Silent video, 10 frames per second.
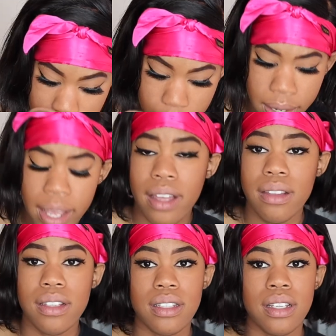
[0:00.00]
Now
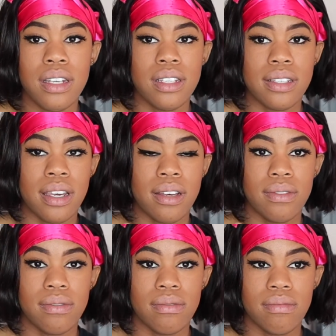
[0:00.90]
the sun is out.
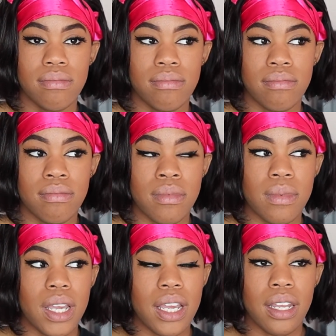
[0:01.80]

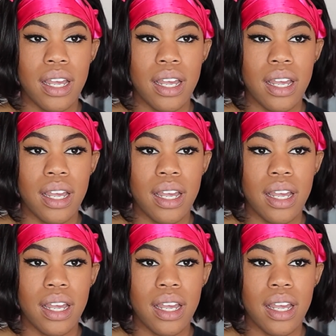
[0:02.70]
And